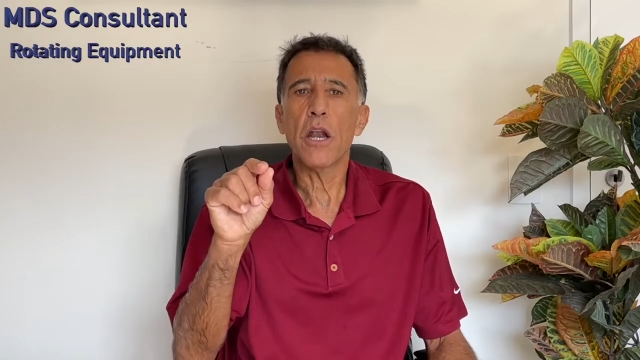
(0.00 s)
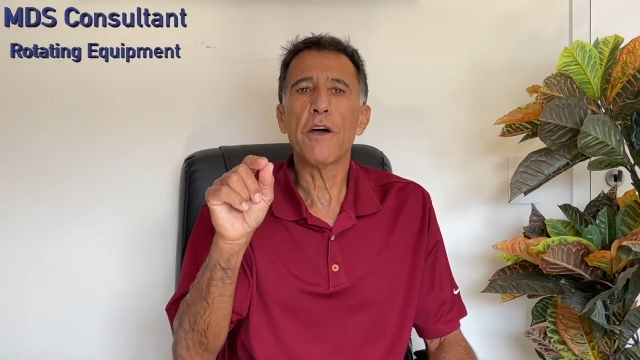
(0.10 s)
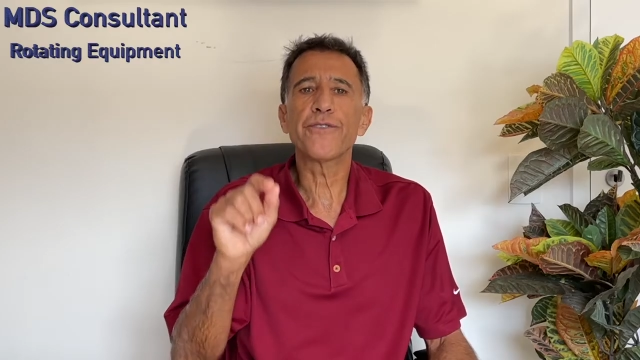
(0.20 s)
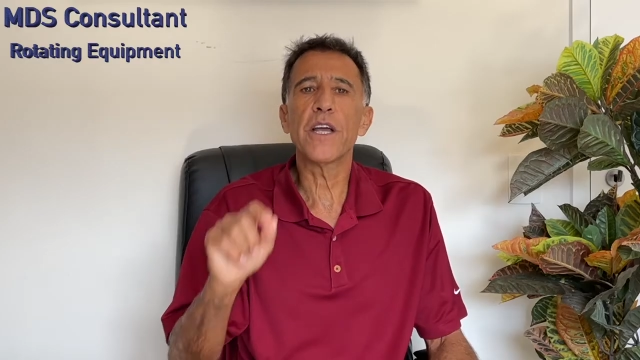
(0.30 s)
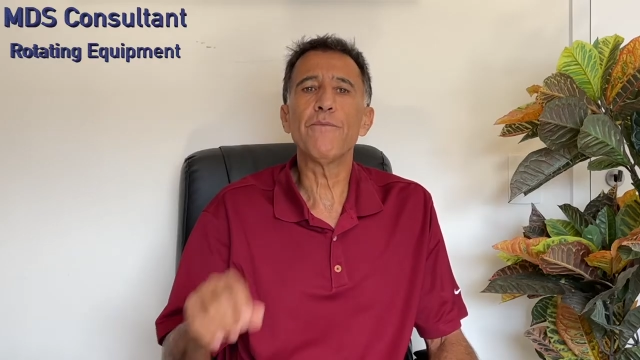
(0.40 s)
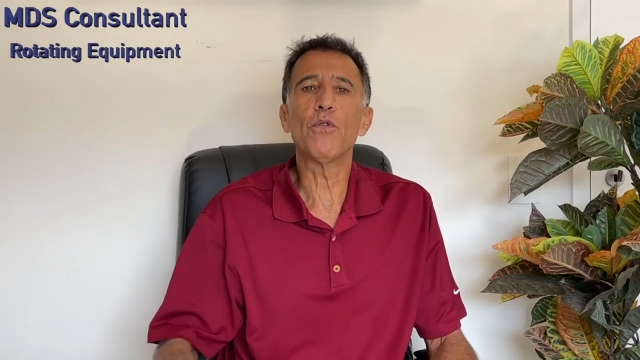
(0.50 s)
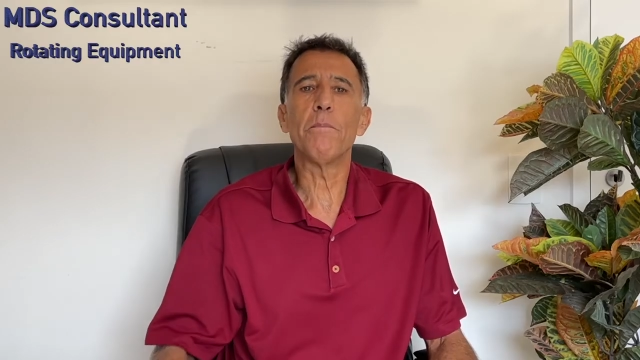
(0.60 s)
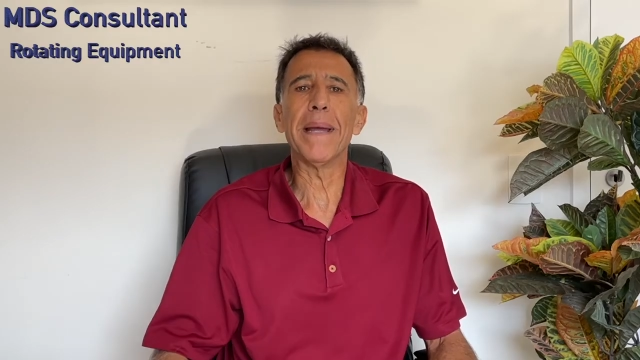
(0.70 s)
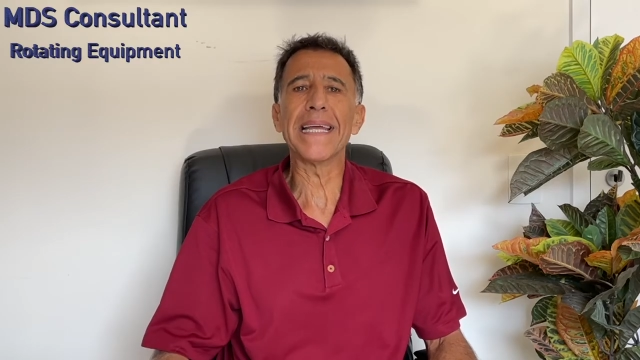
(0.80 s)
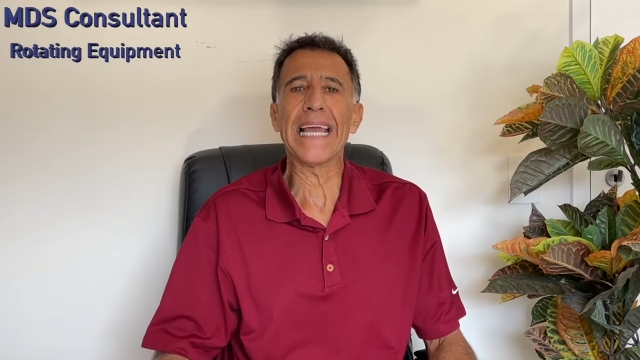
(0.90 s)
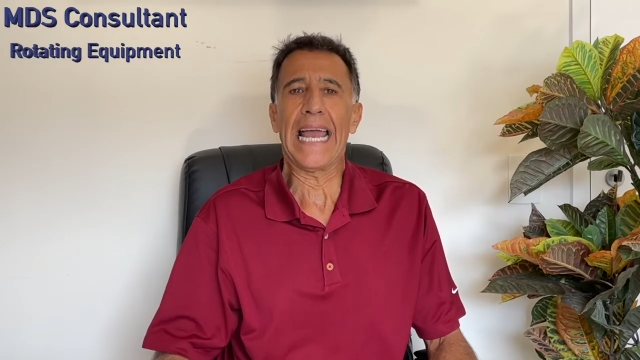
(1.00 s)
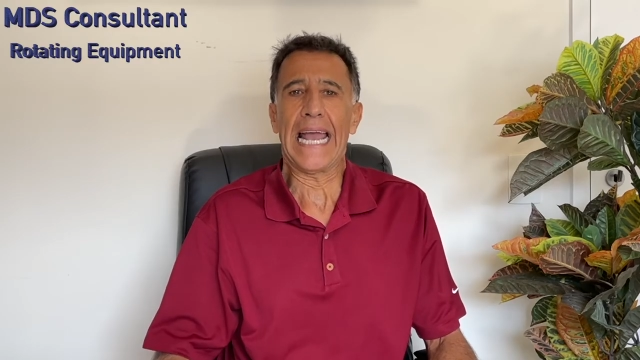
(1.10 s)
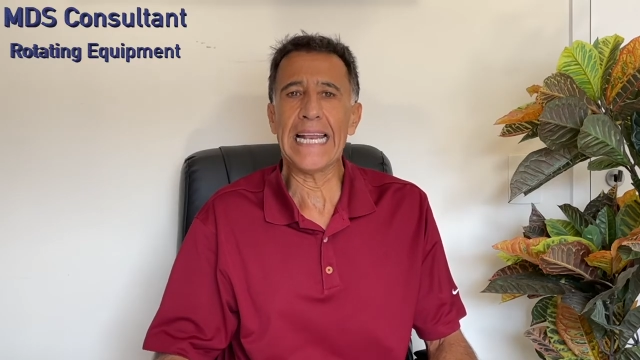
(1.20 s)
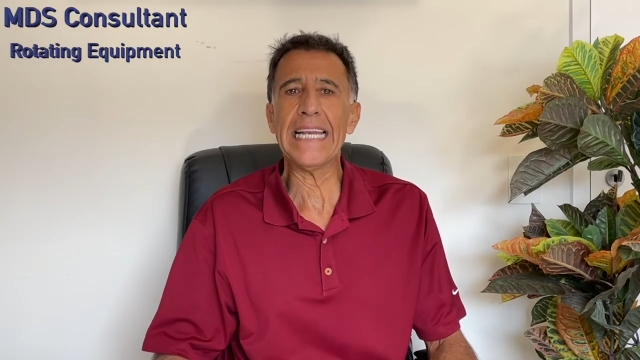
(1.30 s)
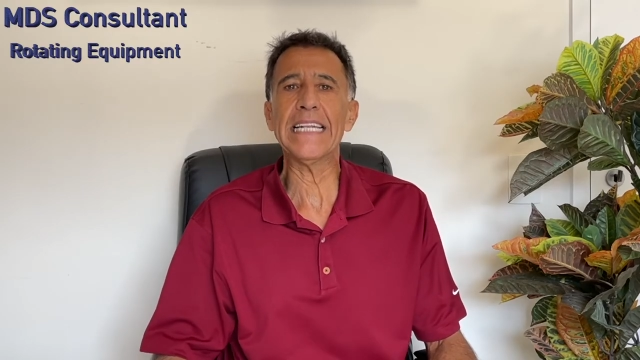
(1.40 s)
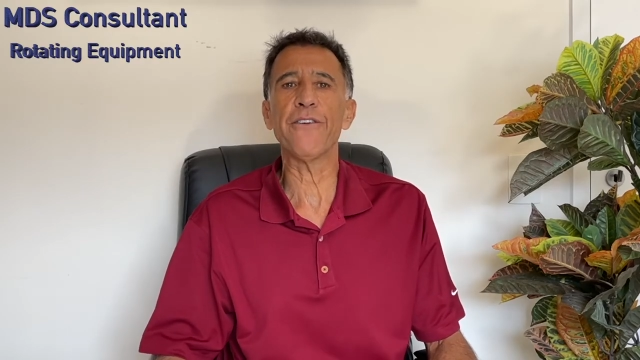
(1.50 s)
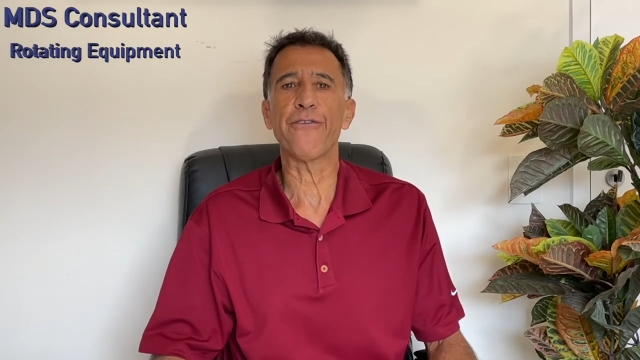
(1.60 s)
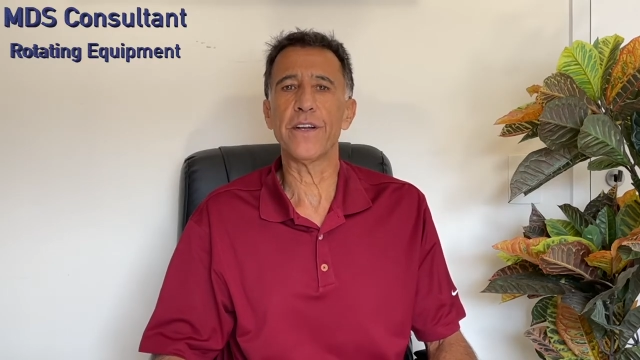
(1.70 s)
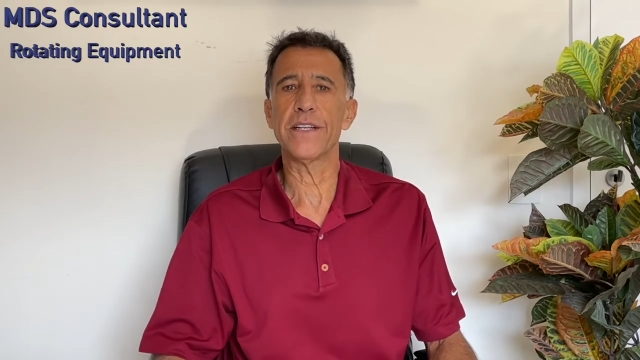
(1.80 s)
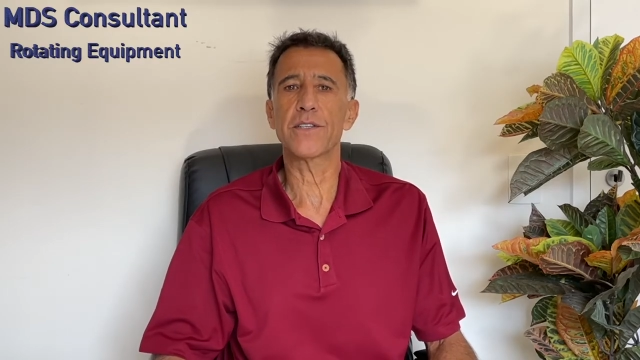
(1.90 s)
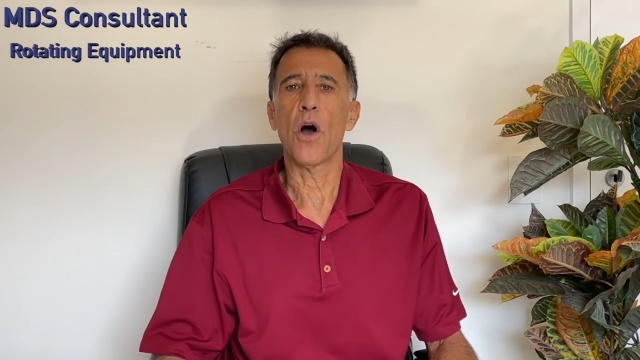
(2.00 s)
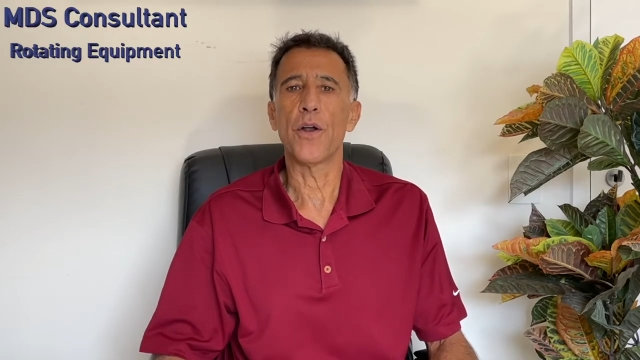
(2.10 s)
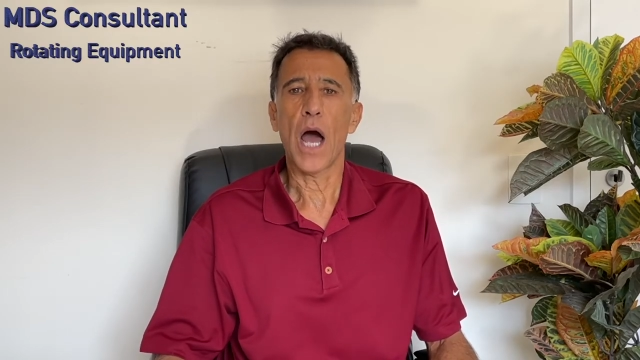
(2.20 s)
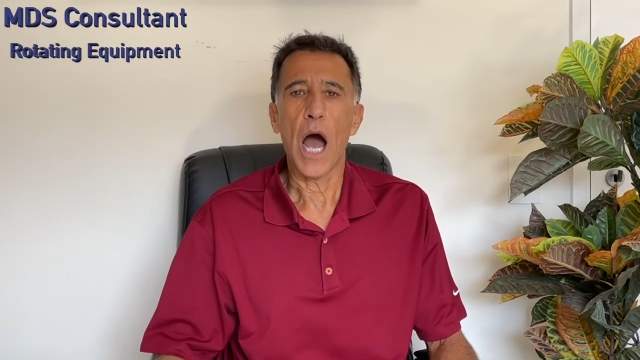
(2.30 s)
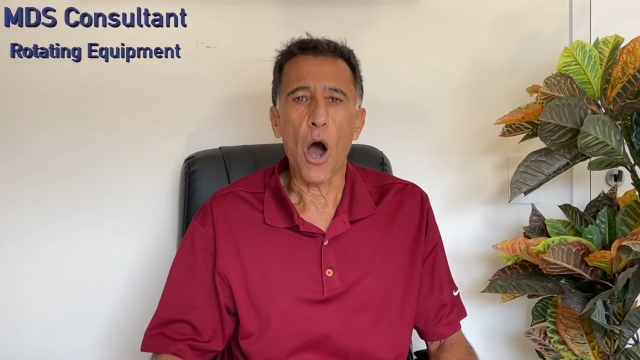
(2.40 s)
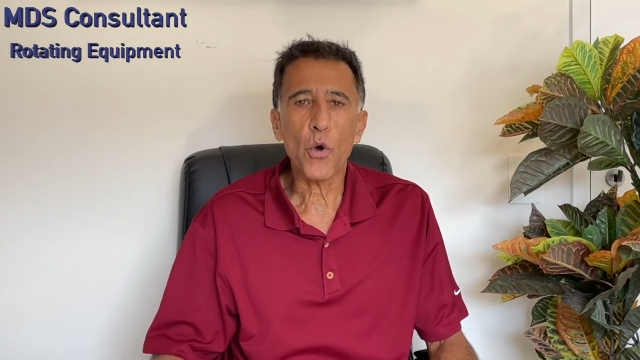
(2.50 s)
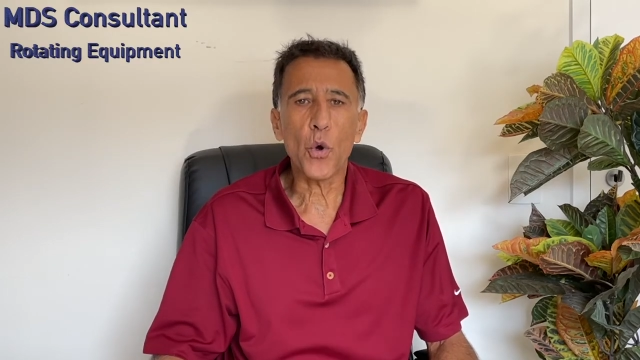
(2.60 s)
of them would make any difference on how